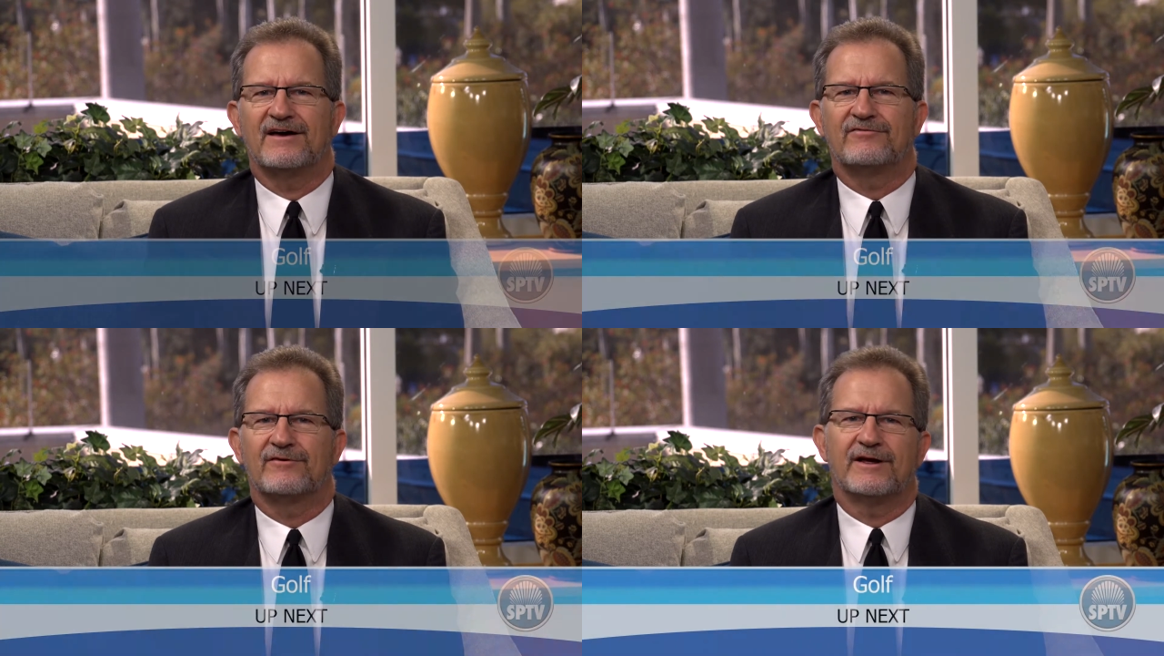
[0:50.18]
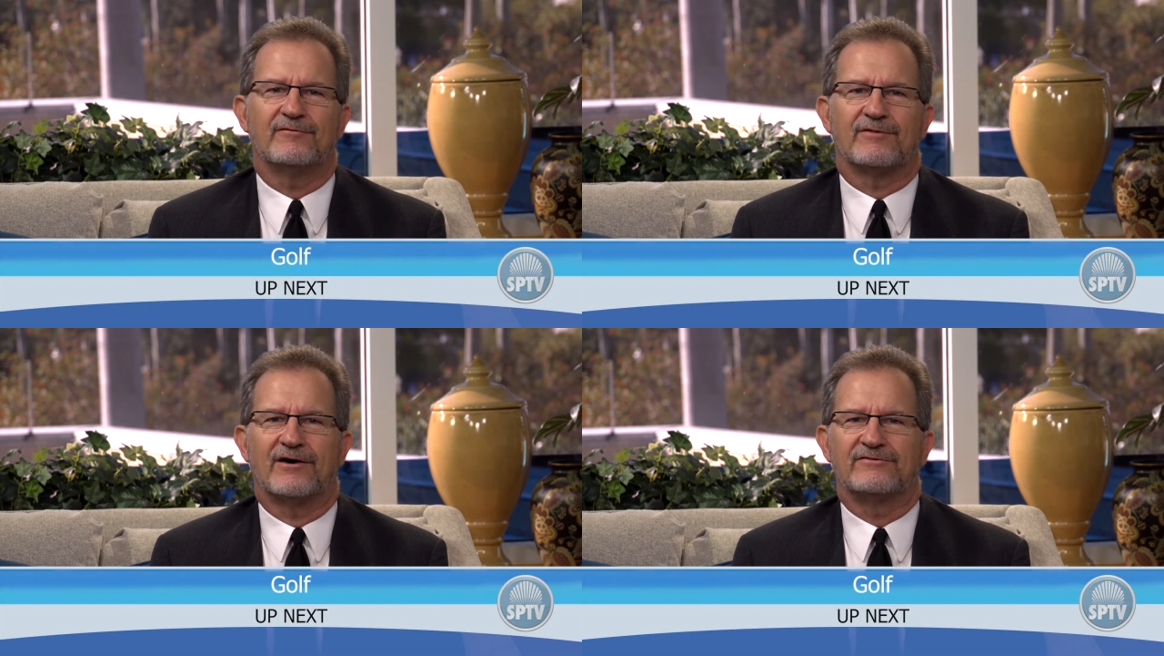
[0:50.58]
for a
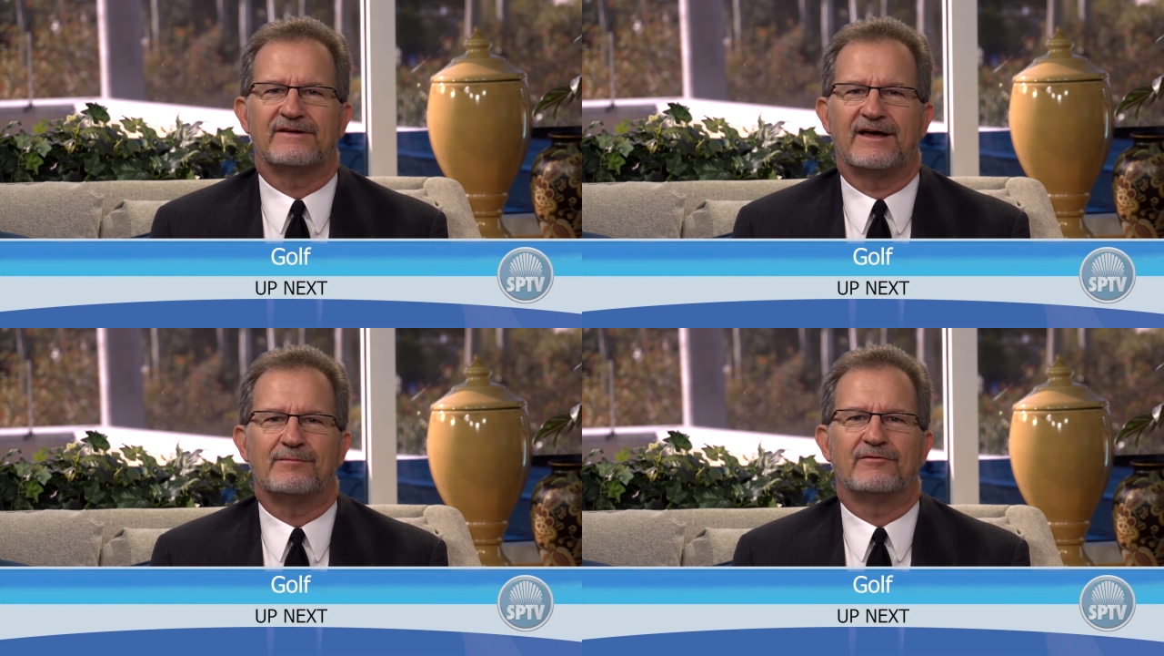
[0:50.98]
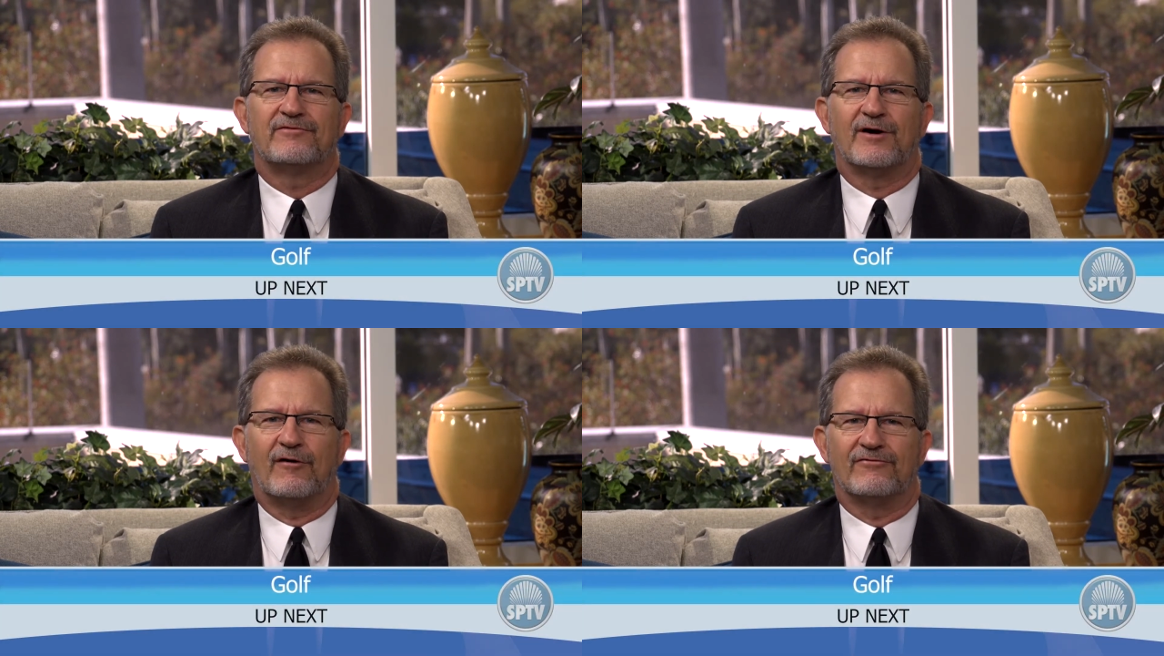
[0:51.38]
rousing game of
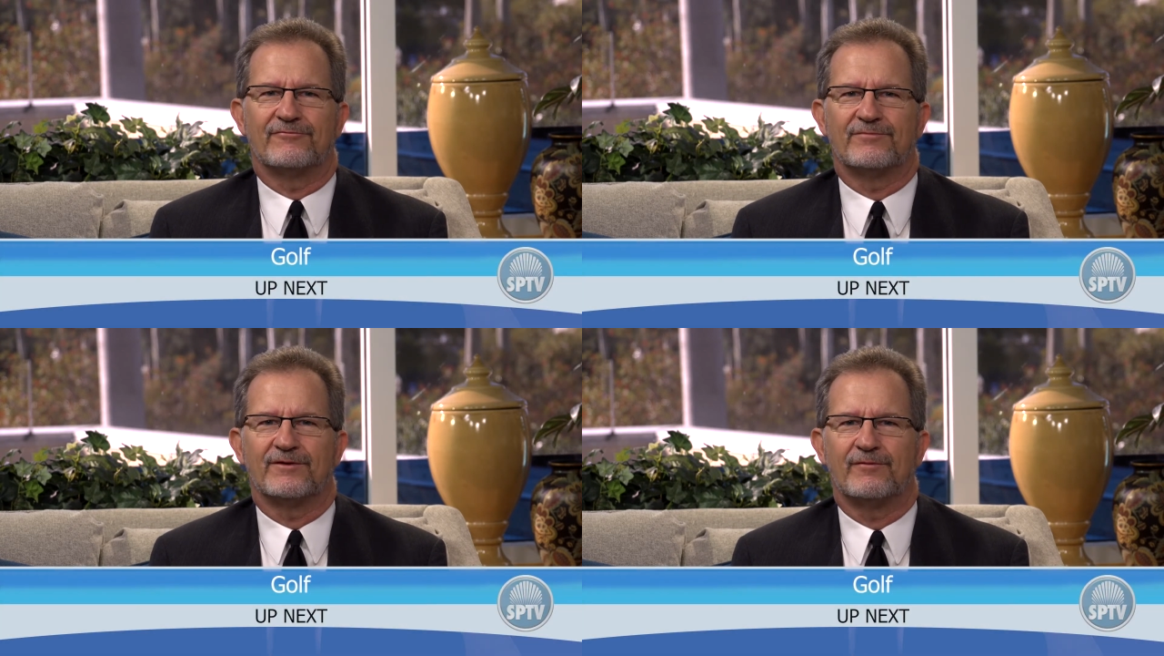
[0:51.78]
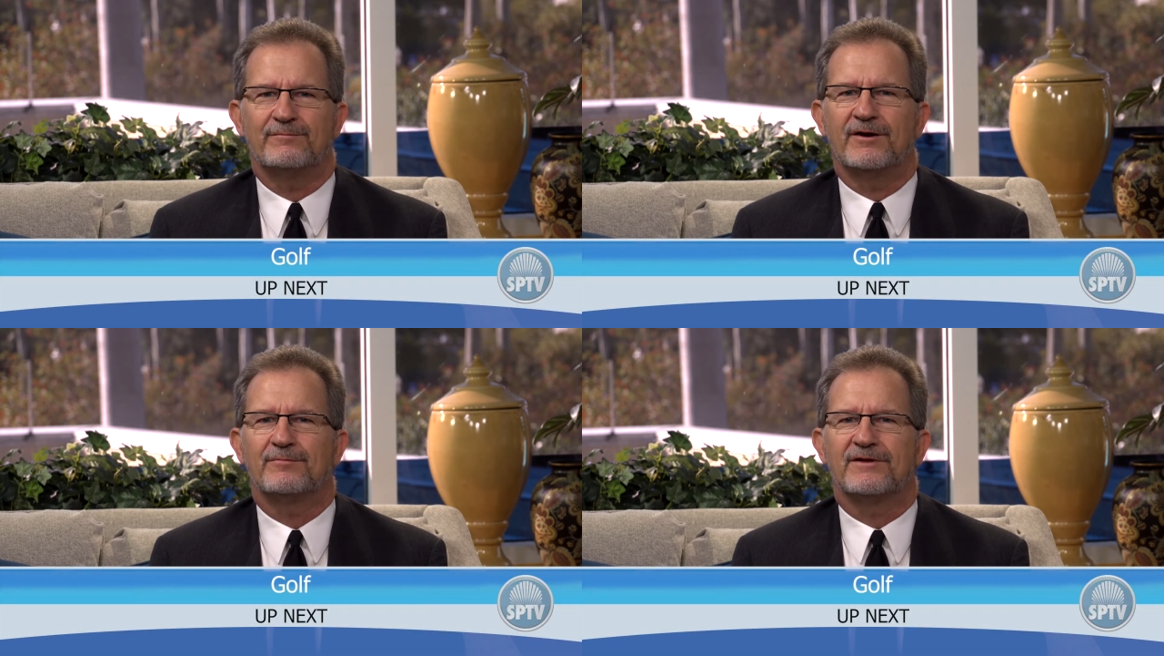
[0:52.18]
golf. What
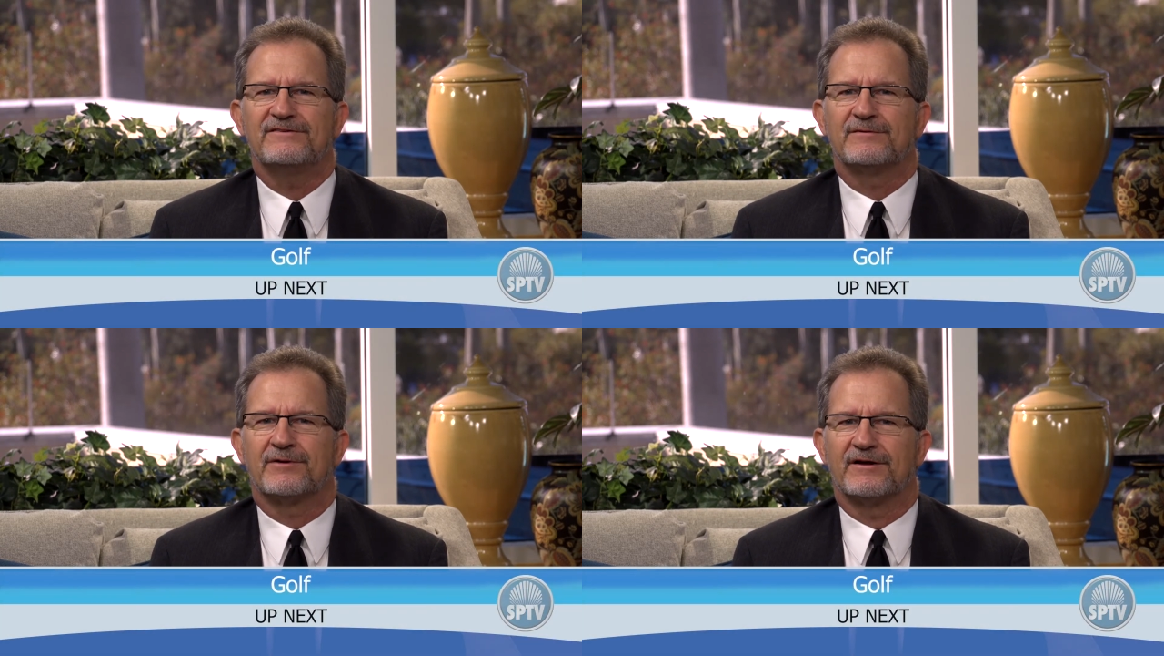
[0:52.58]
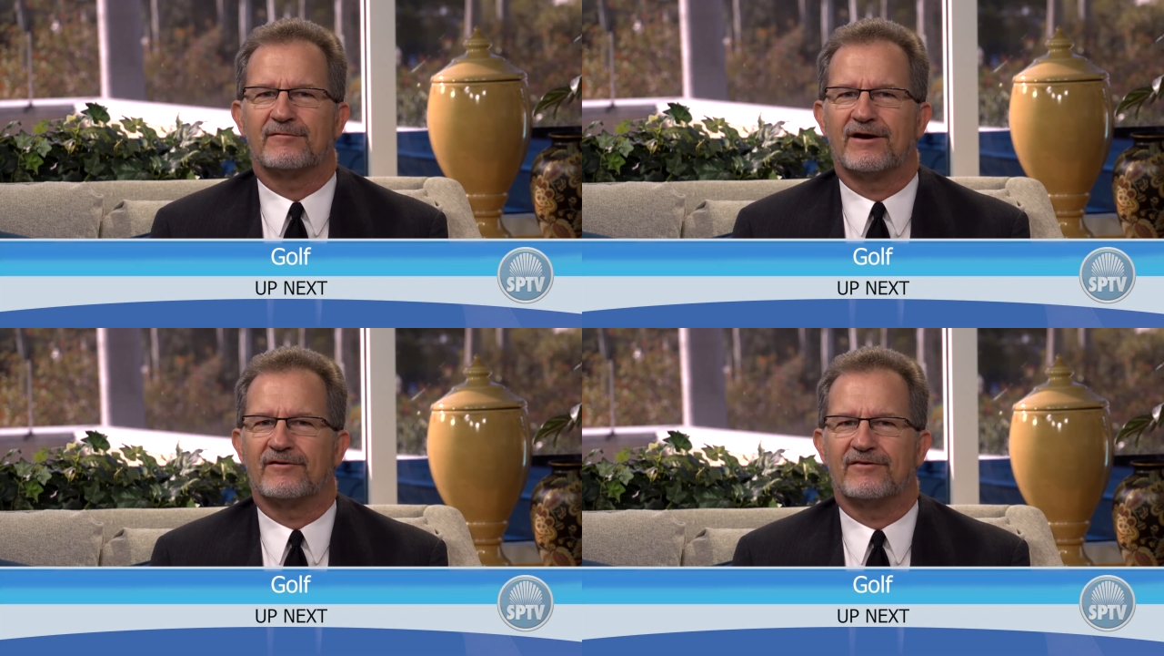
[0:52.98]
better place to play a
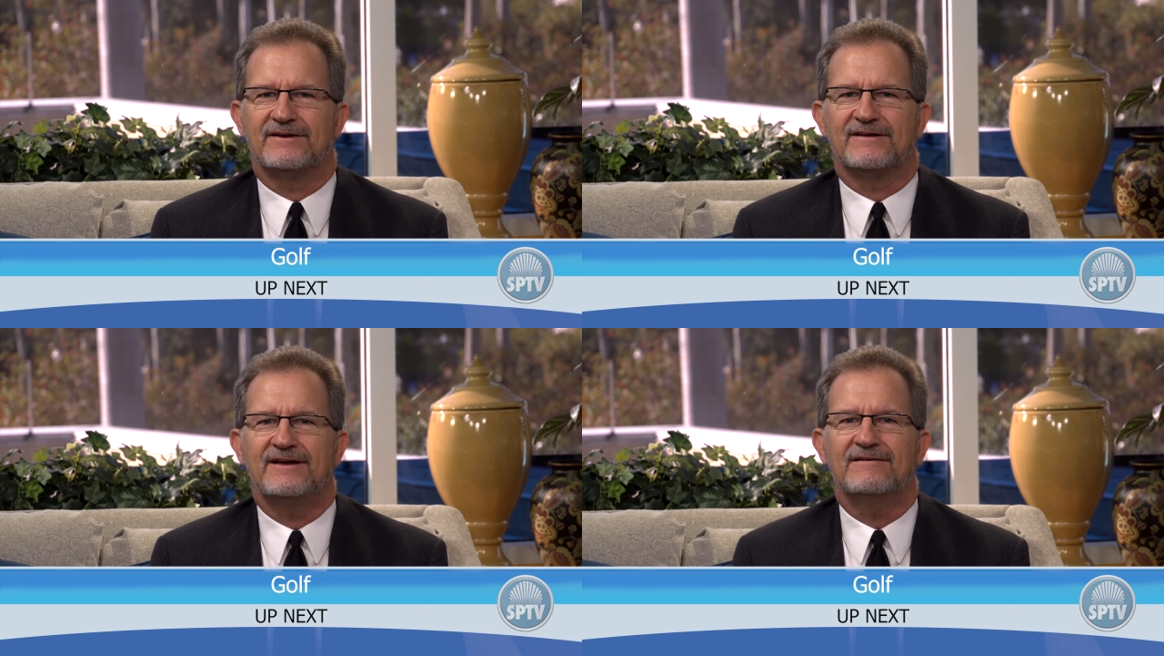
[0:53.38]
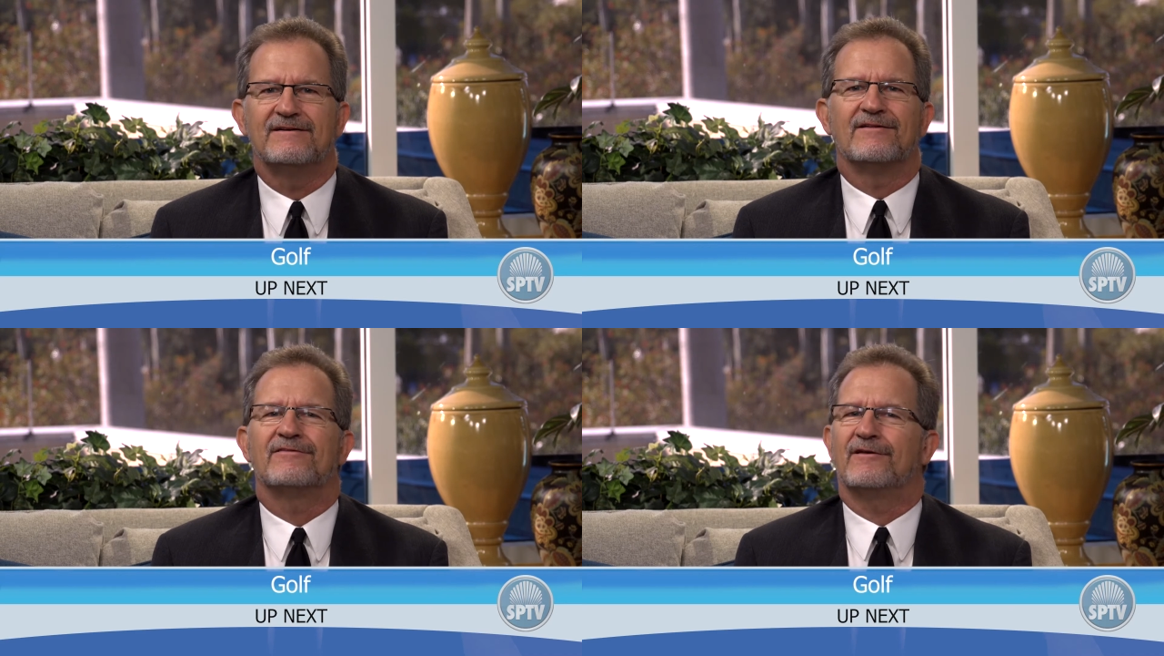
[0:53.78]
round of 18
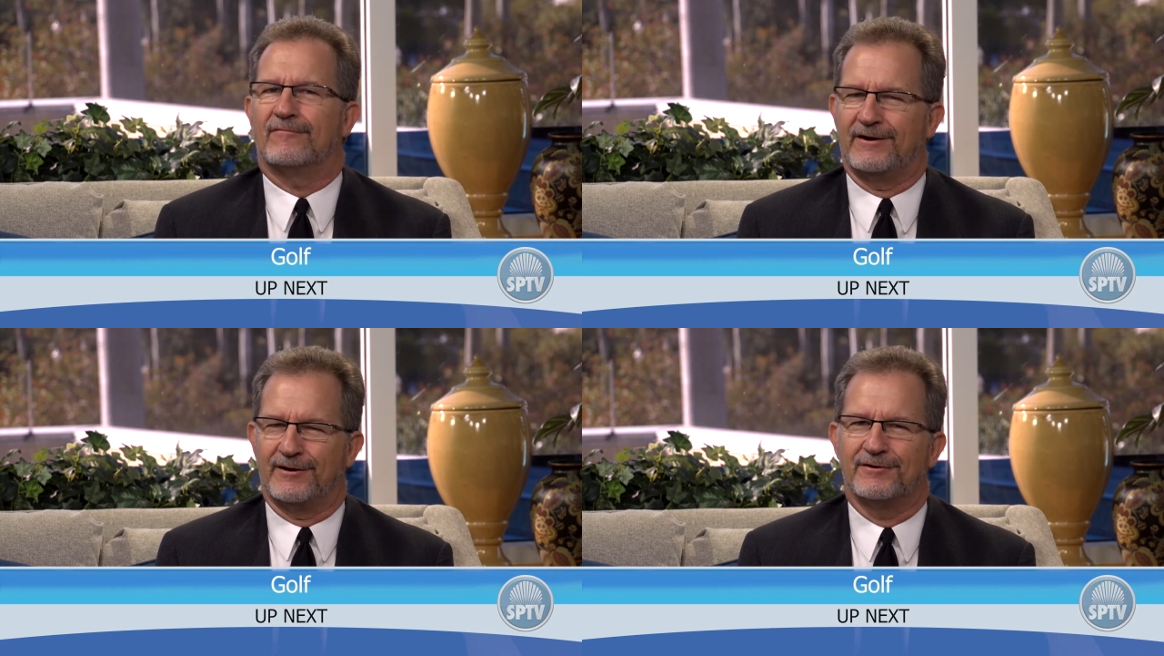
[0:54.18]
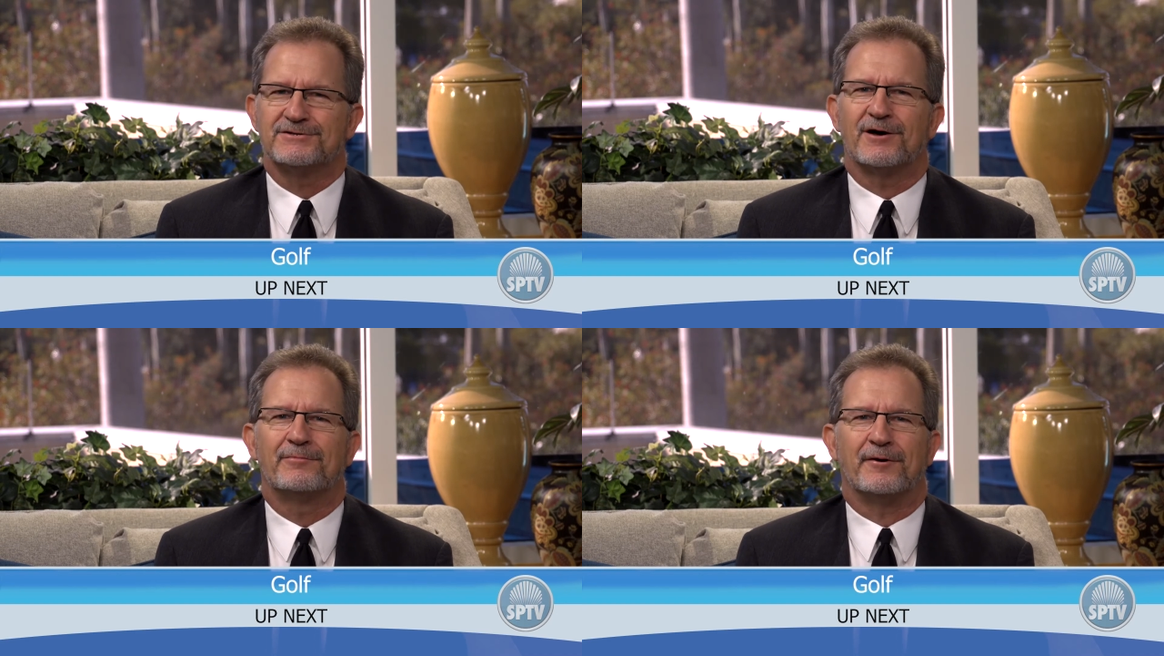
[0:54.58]
than right here at
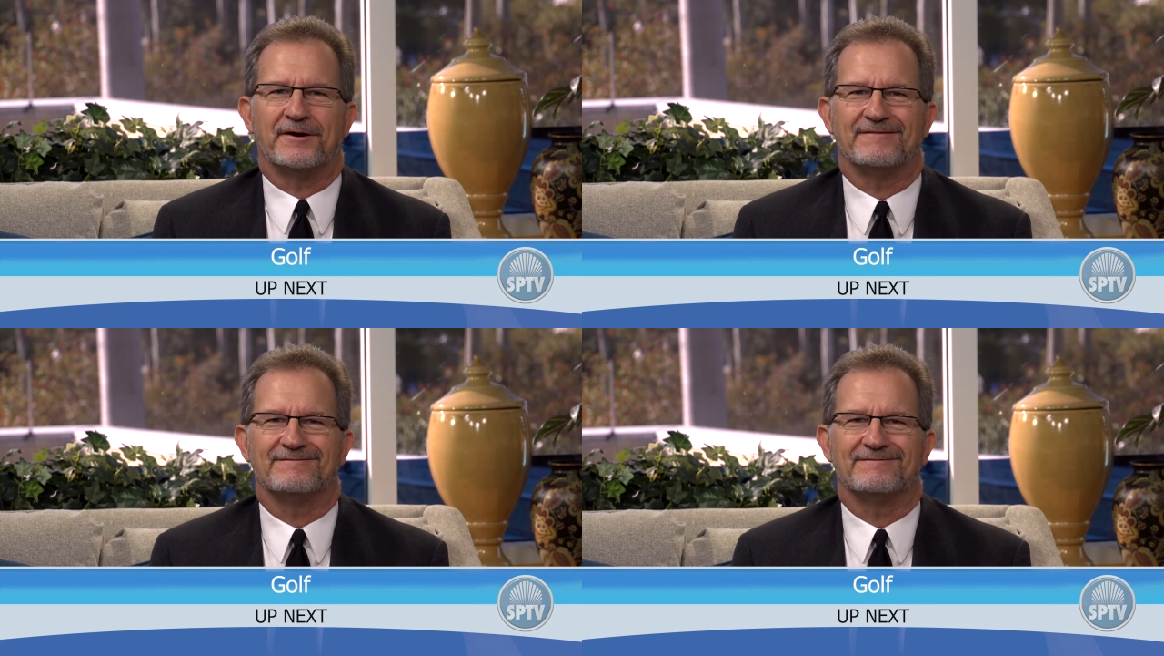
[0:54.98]
Shell Point?